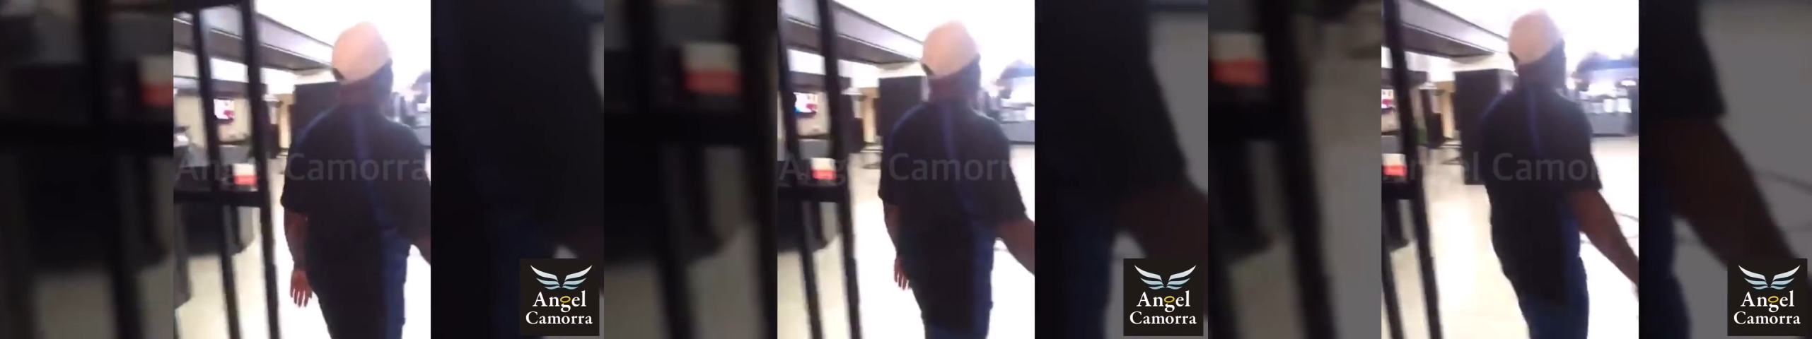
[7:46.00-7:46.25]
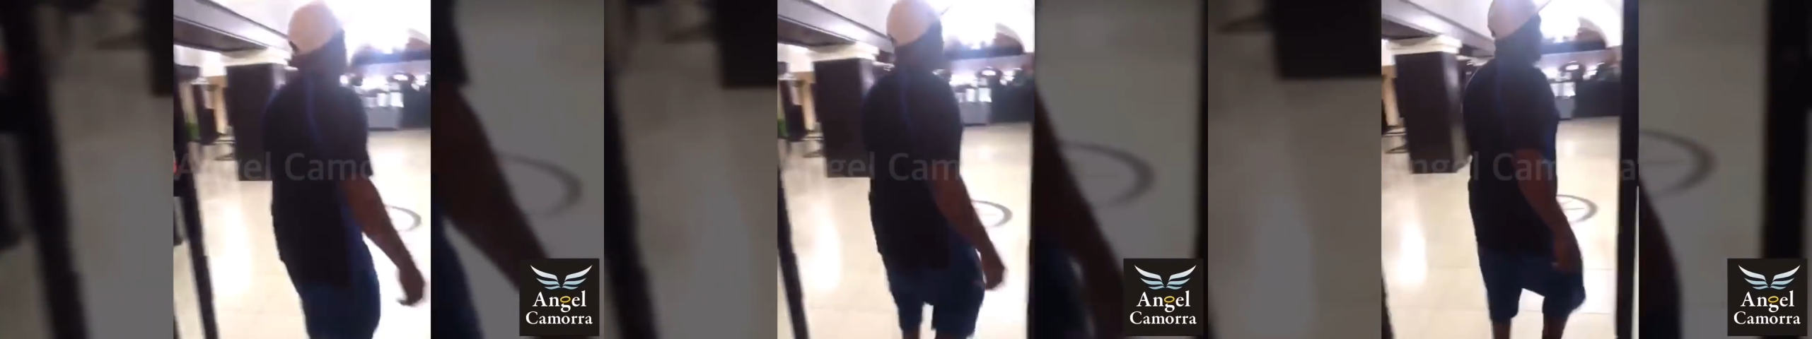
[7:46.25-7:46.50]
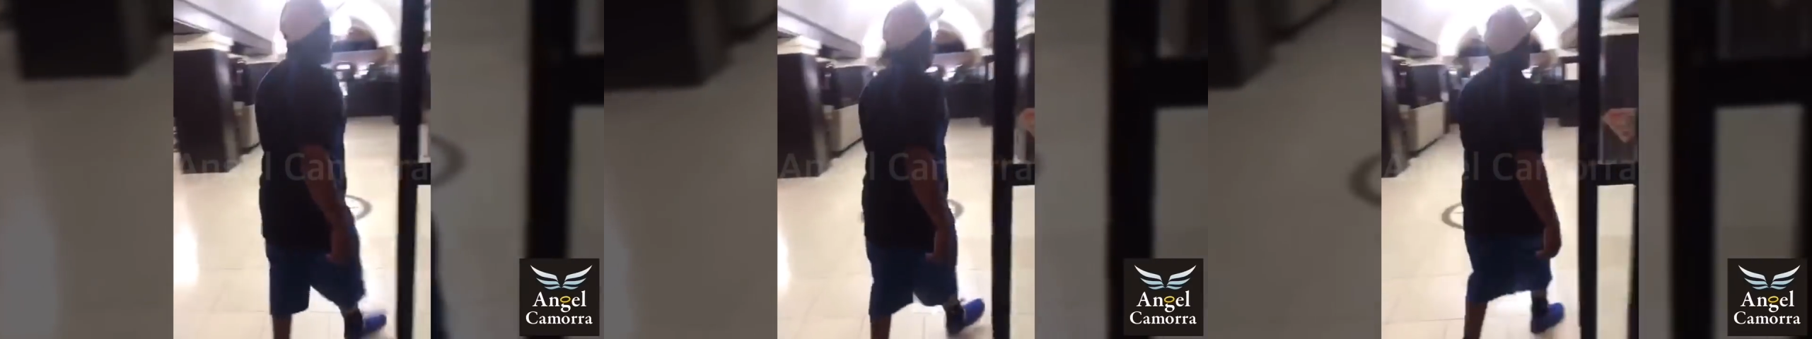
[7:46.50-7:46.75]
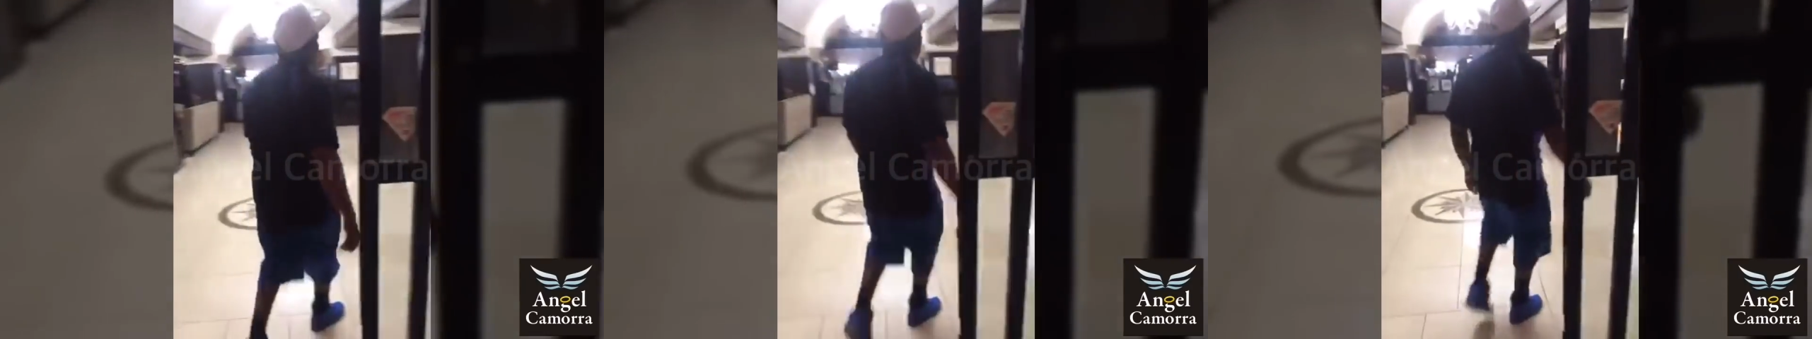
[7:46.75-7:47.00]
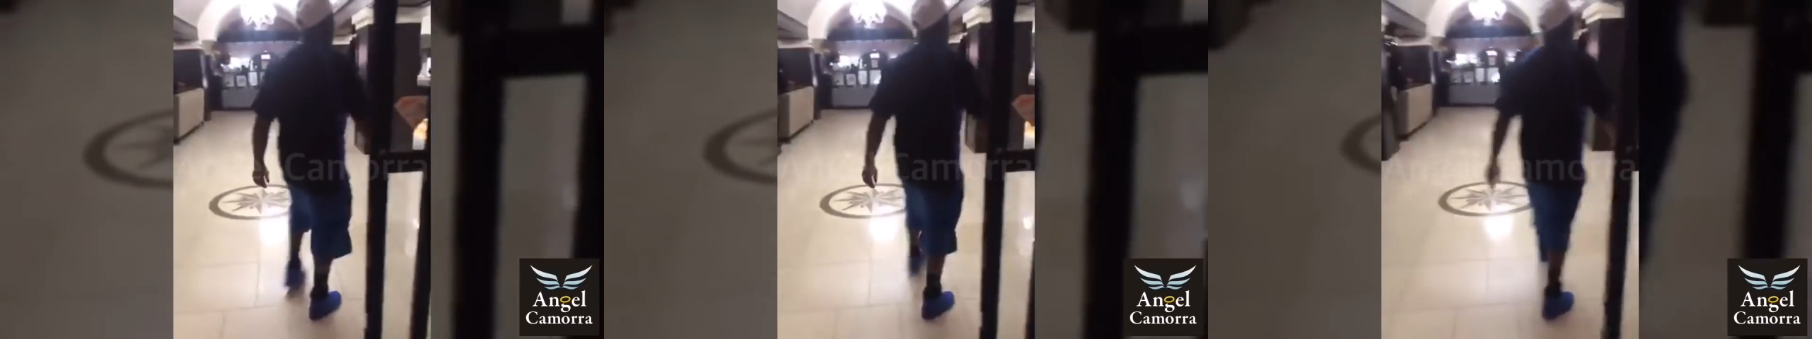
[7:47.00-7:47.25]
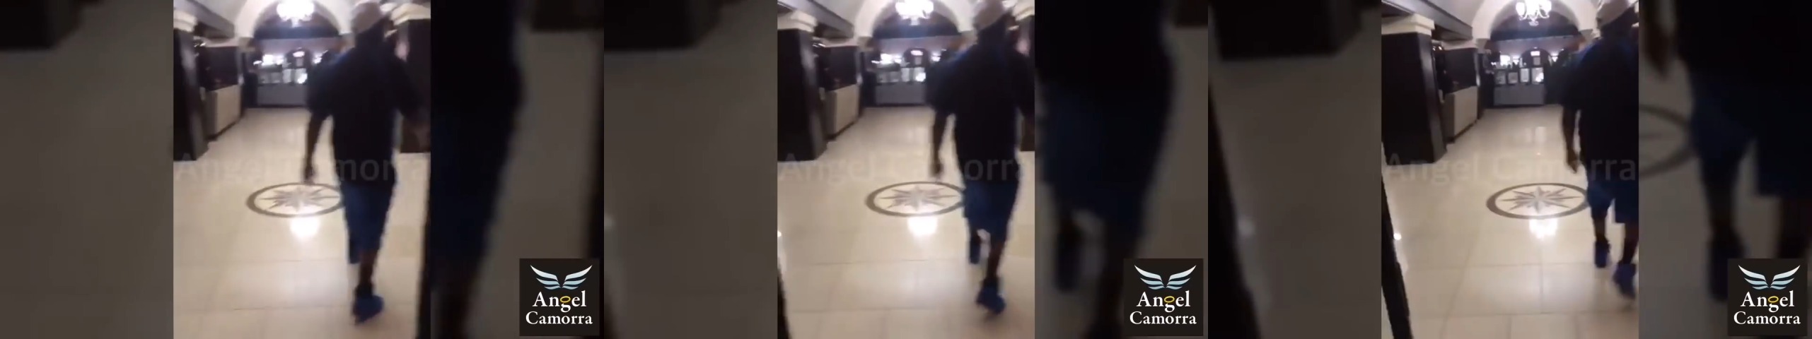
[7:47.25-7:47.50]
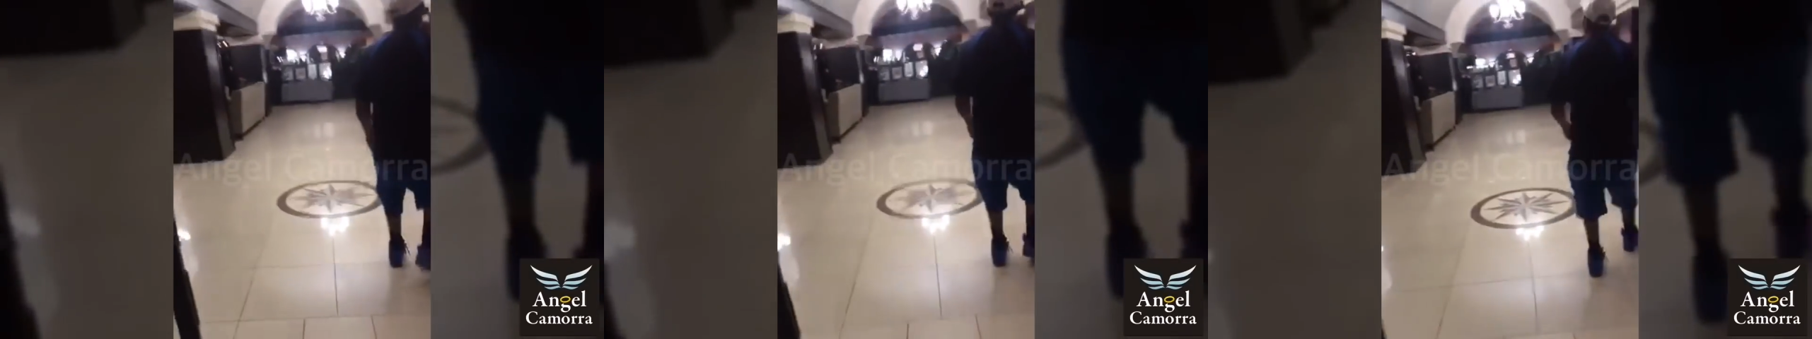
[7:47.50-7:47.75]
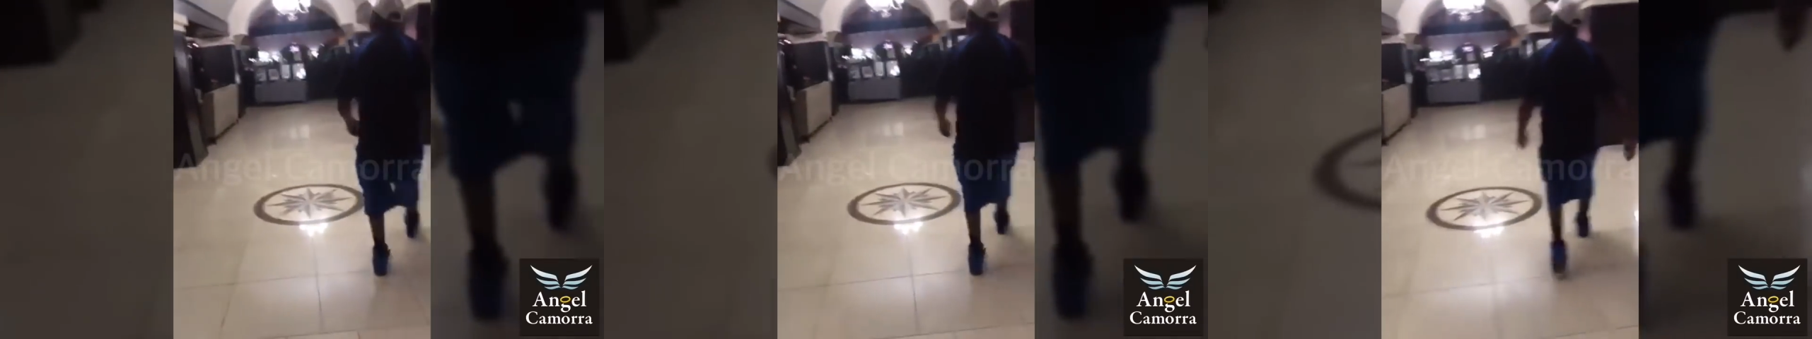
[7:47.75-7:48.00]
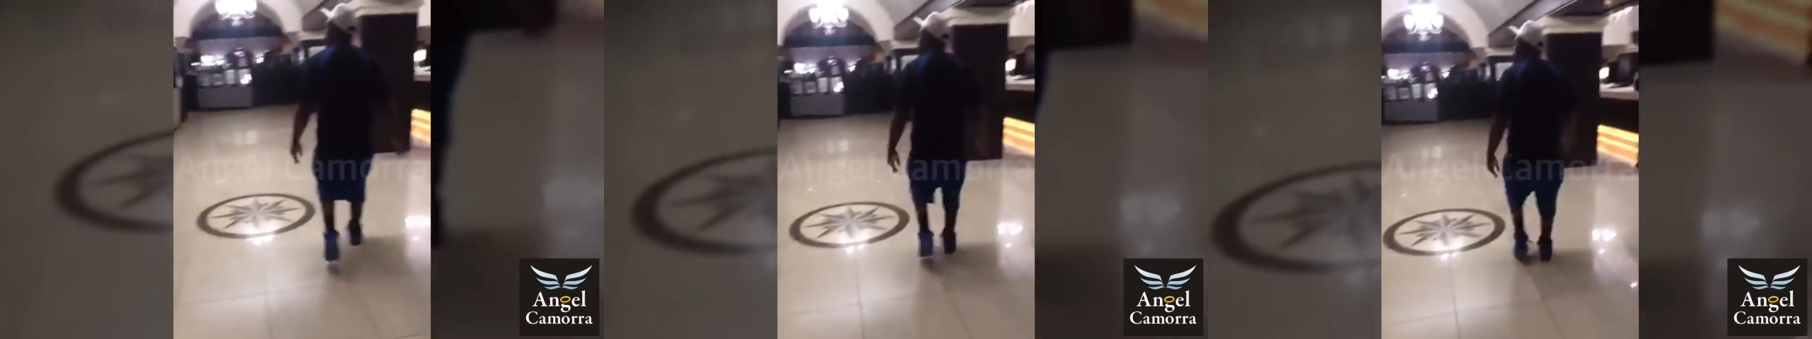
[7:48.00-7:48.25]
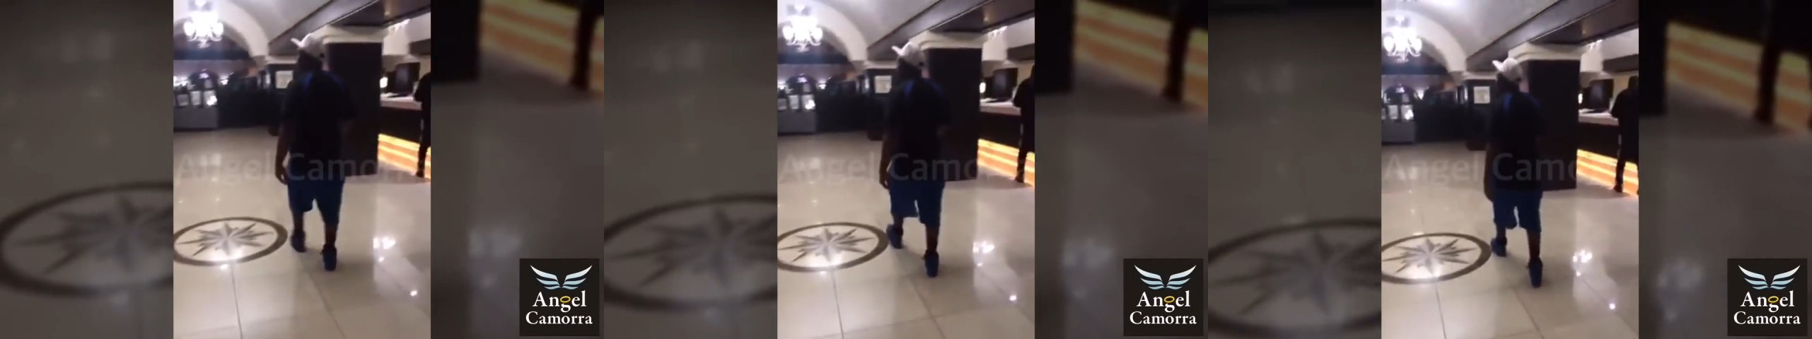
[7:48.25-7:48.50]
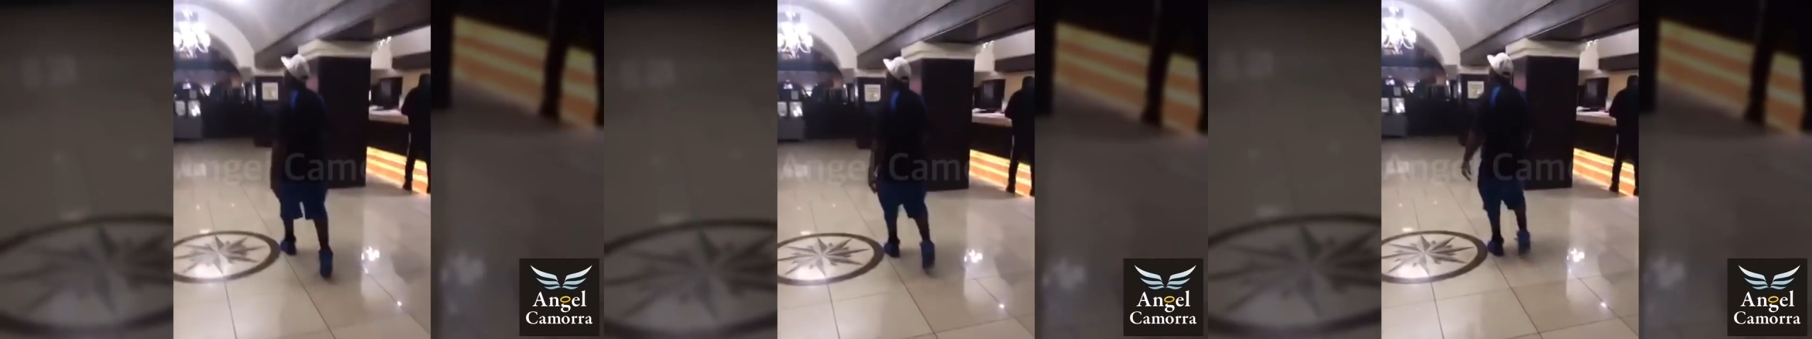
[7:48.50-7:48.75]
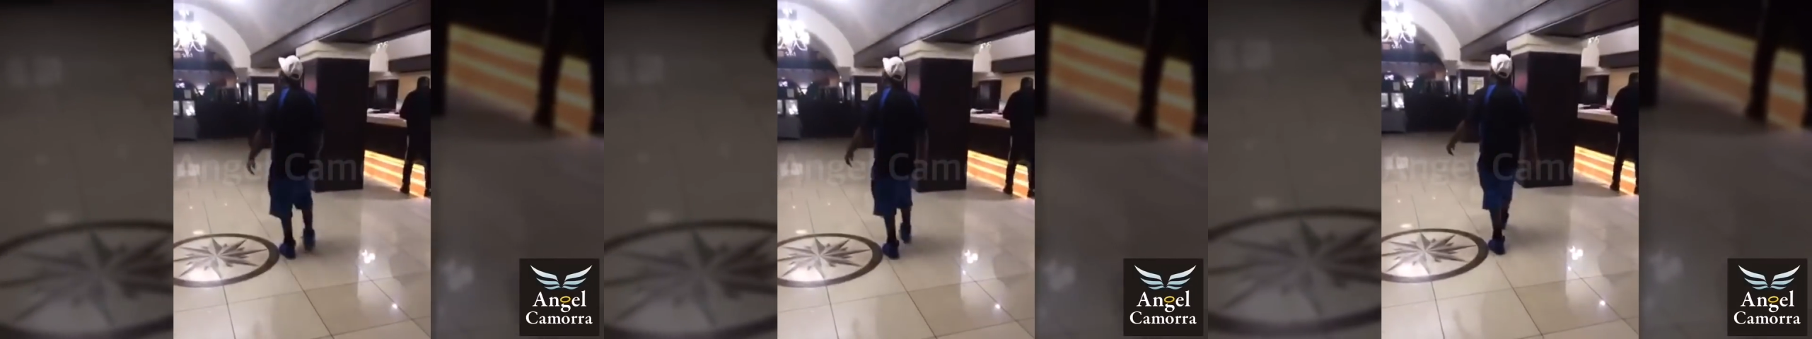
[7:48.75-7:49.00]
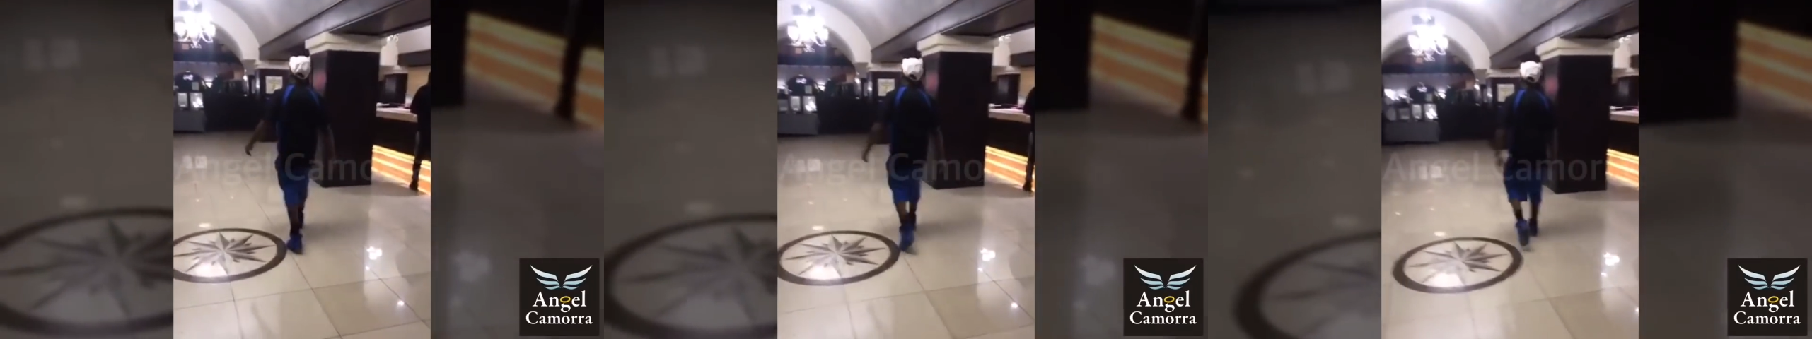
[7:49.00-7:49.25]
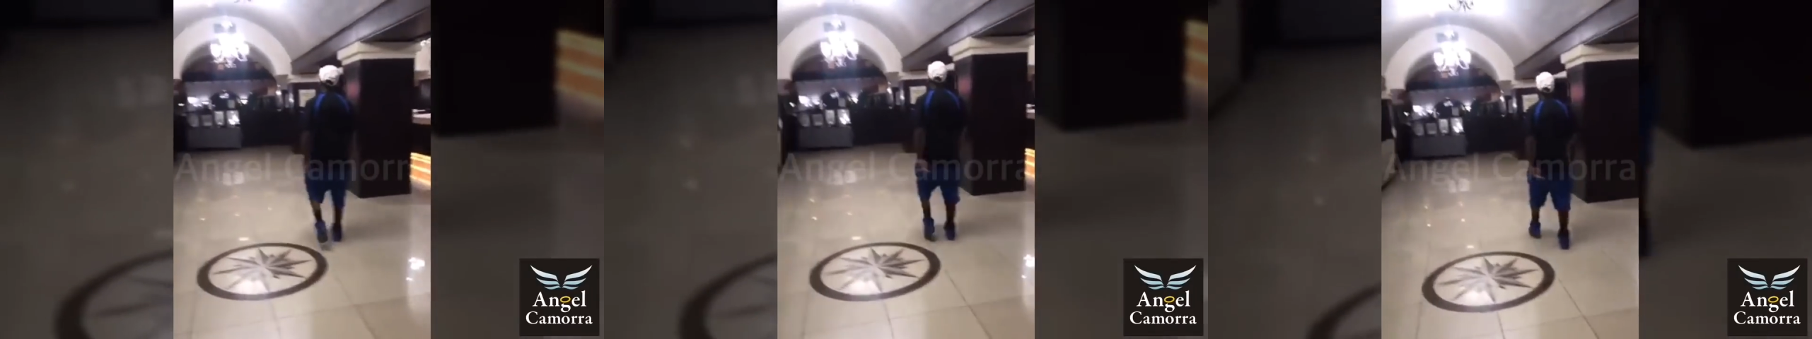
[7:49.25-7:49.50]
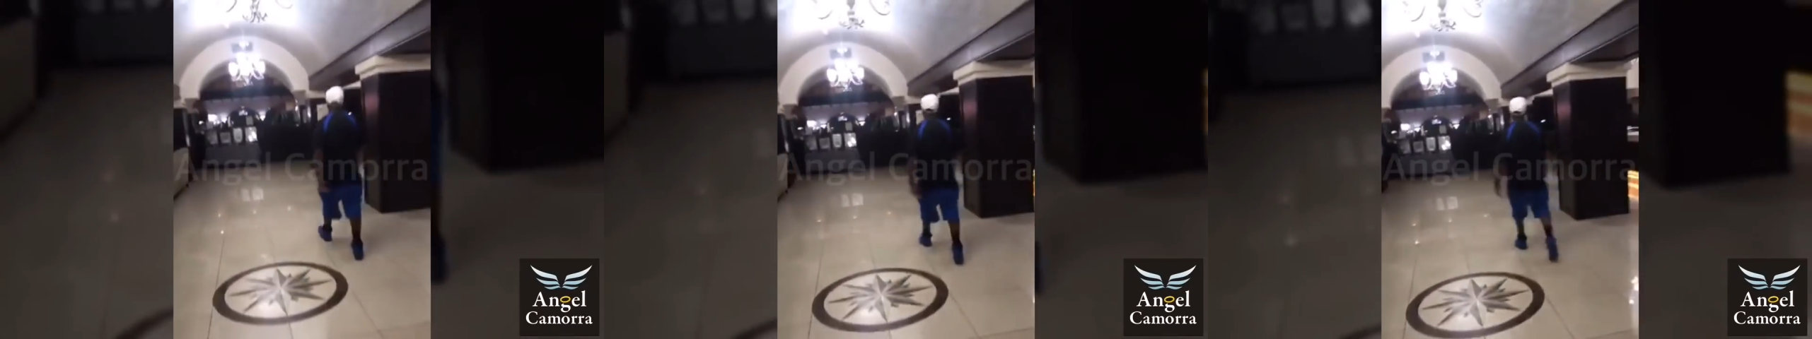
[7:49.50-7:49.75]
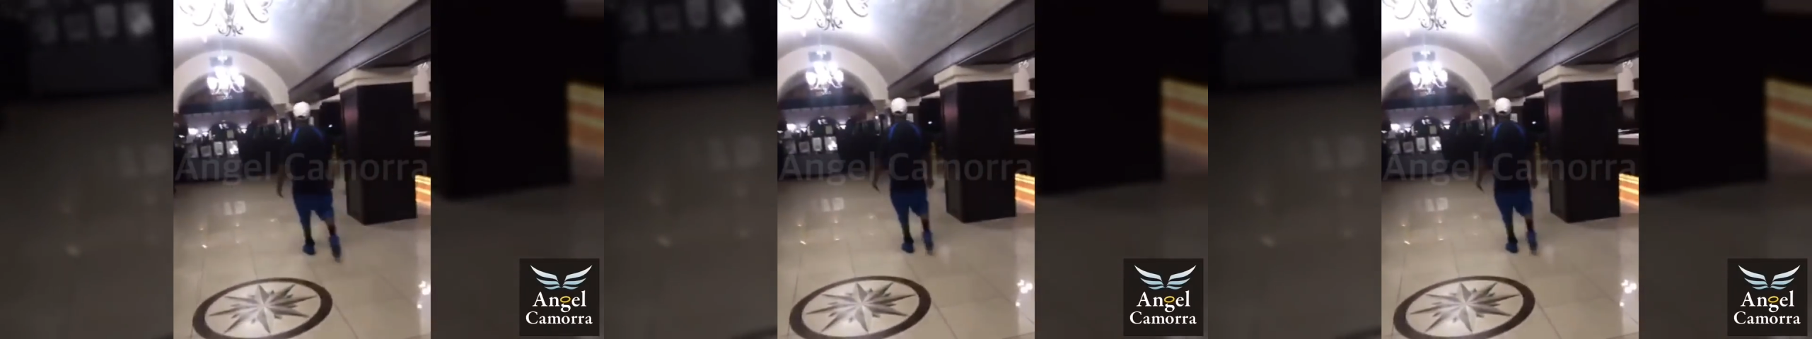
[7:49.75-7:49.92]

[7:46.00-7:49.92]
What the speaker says: Nobody's mouth can be seen.